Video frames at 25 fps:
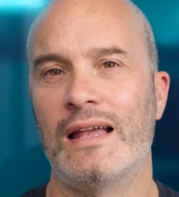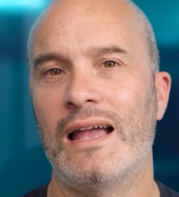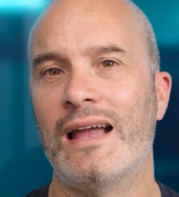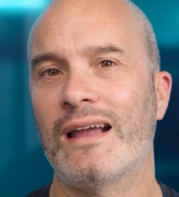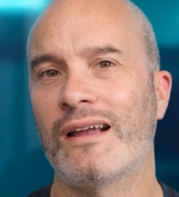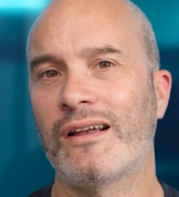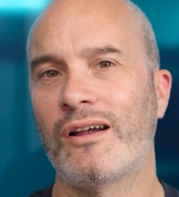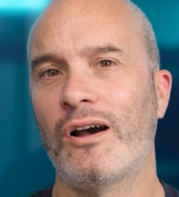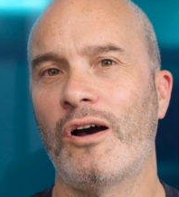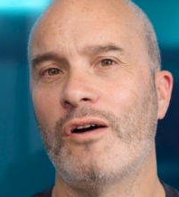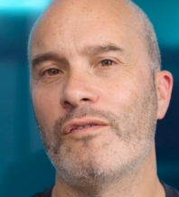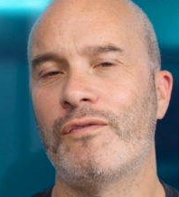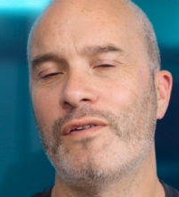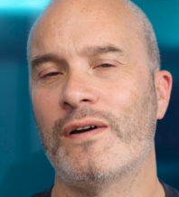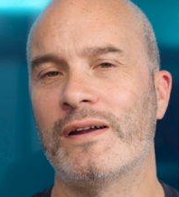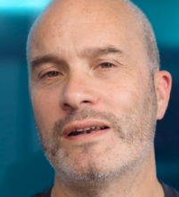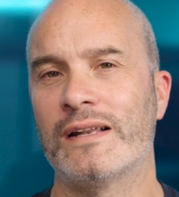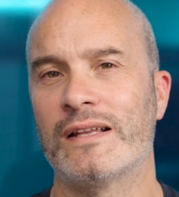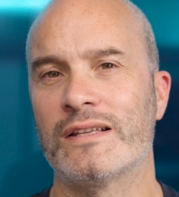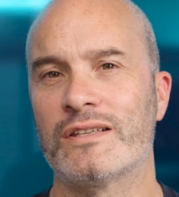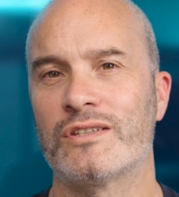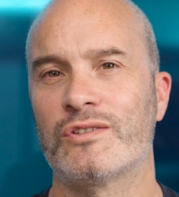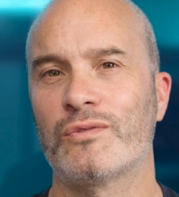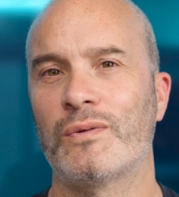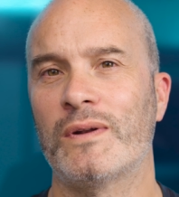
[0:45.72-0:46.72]
At Car
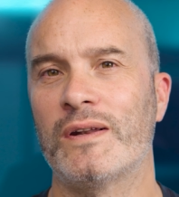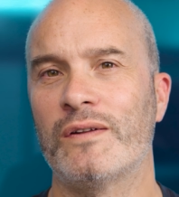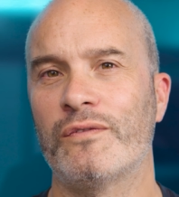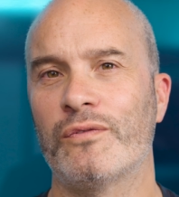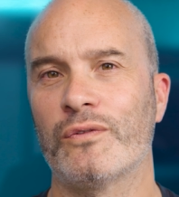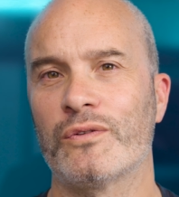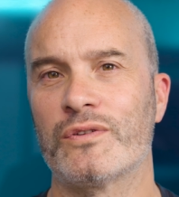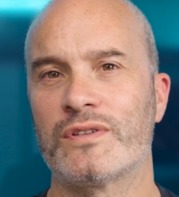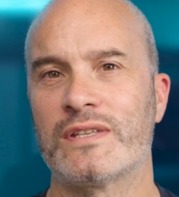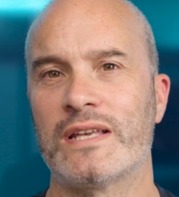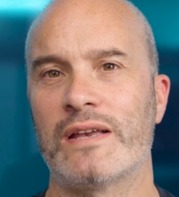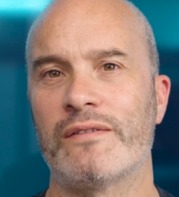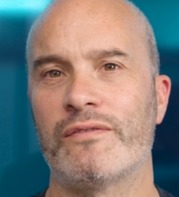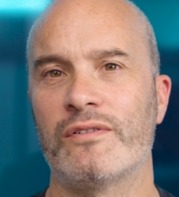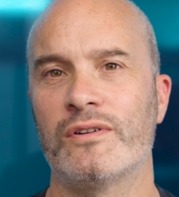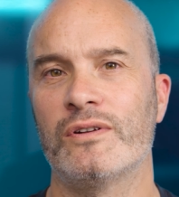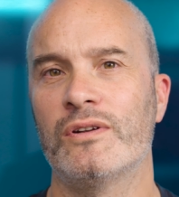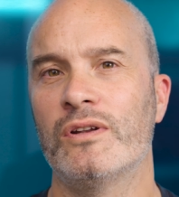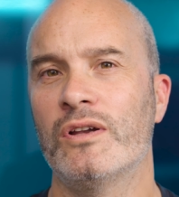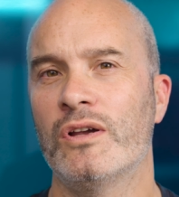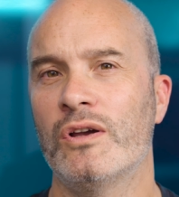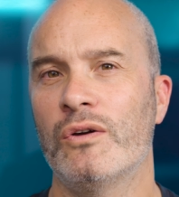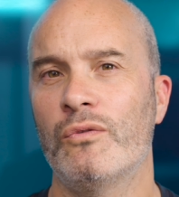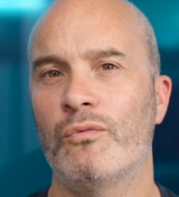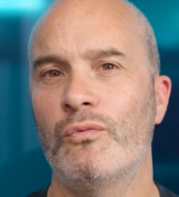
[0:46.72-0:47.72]
Finance 24 7,
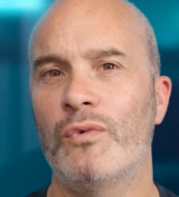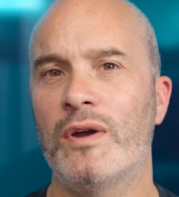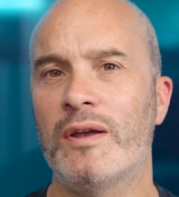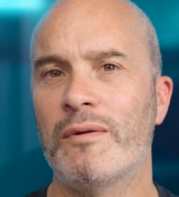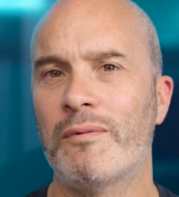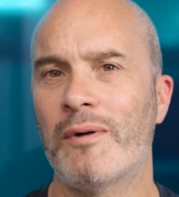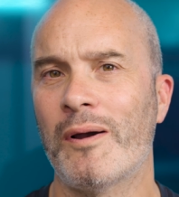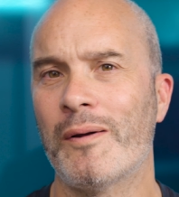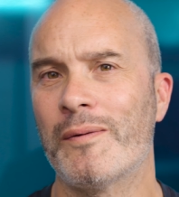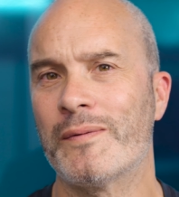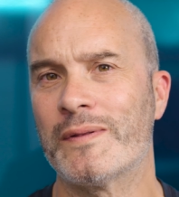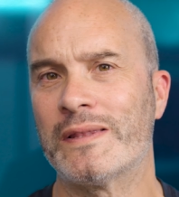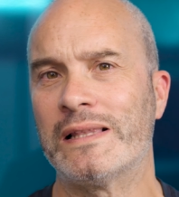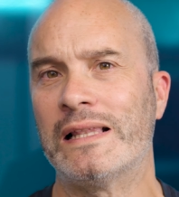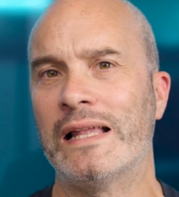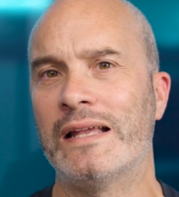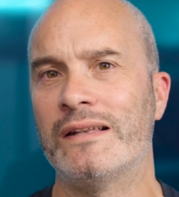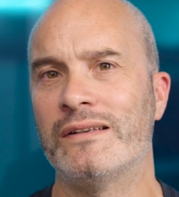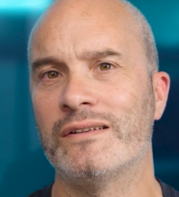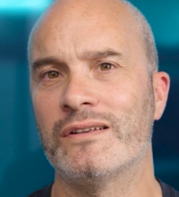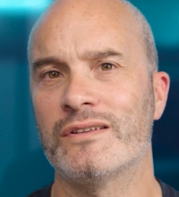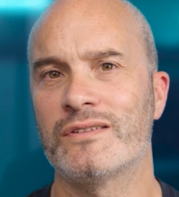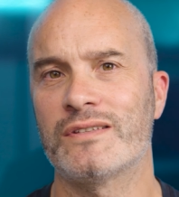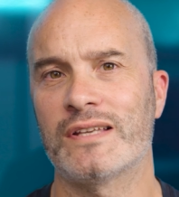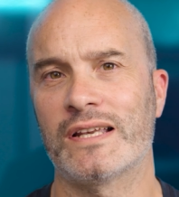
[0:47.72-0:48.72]
we work with
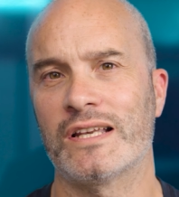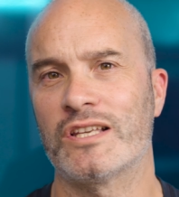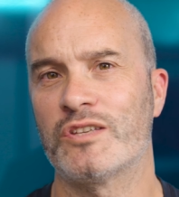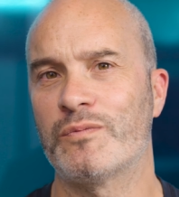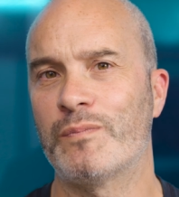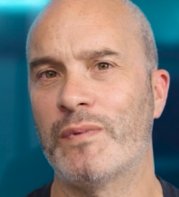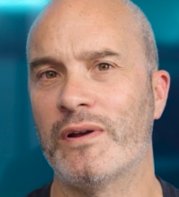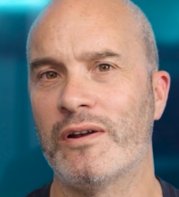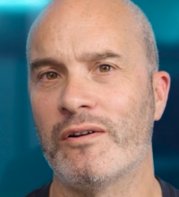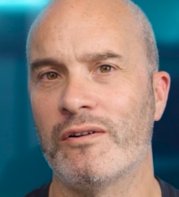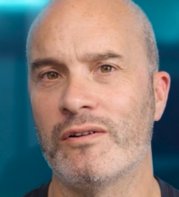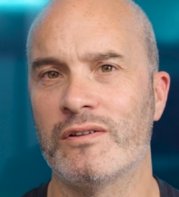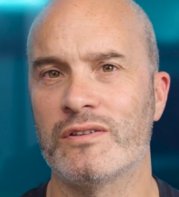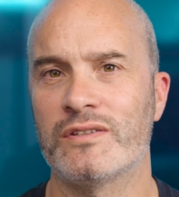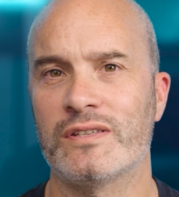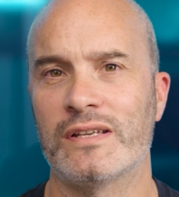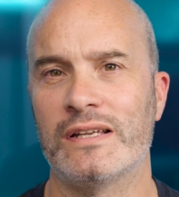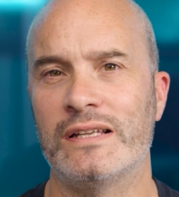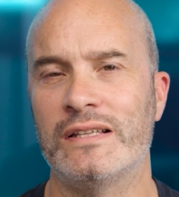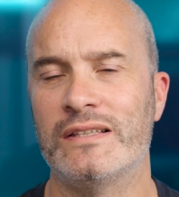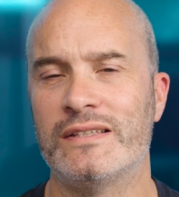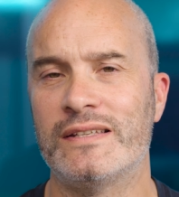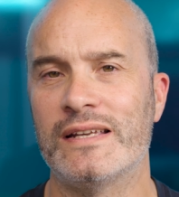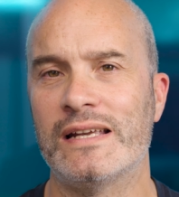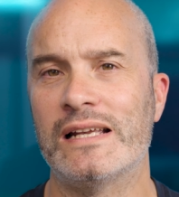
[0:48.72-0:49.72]
lenders experienced
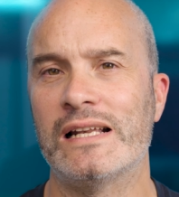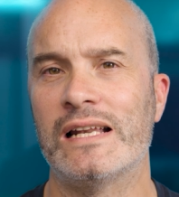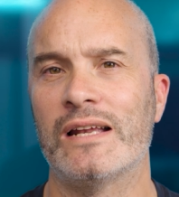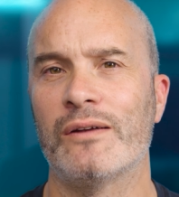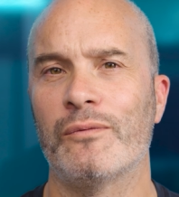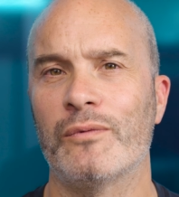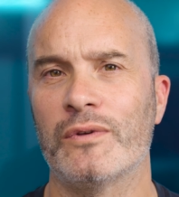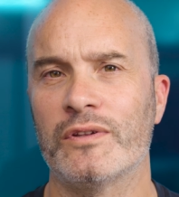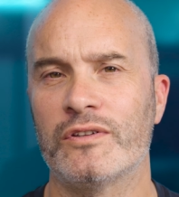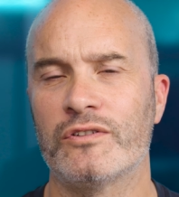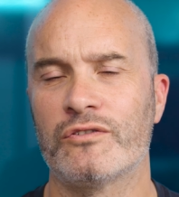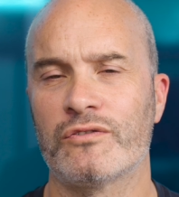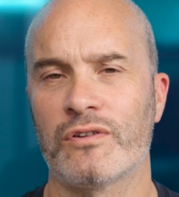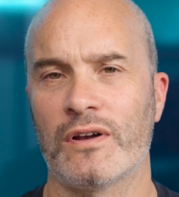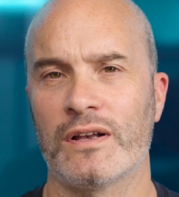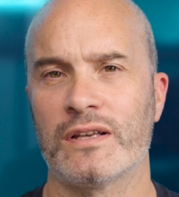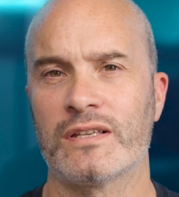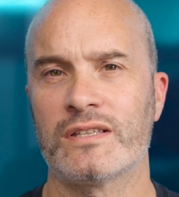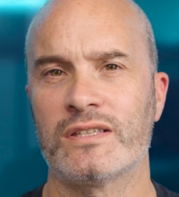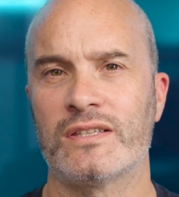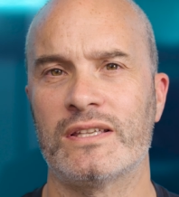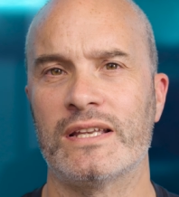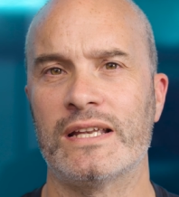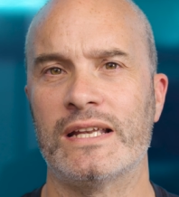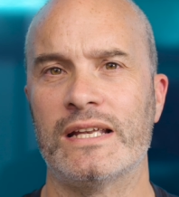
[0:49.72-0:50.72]
in dealing with
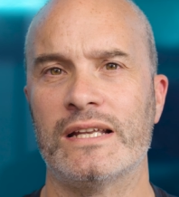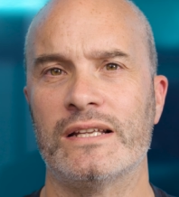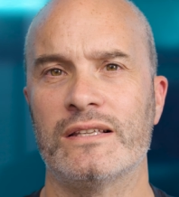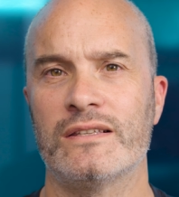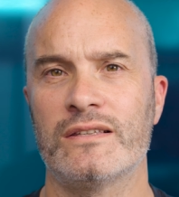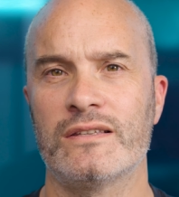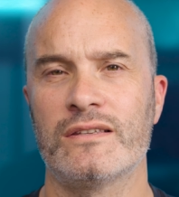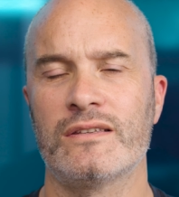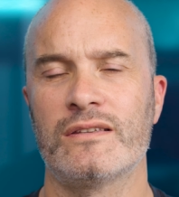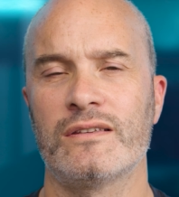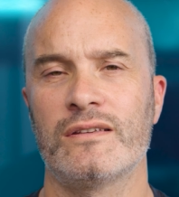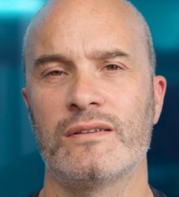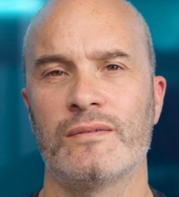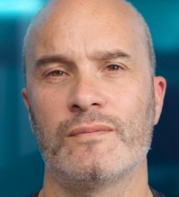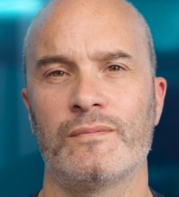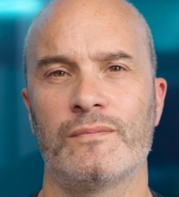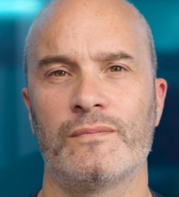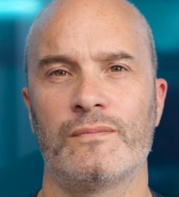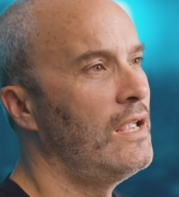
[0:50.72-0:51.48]
trust deeds.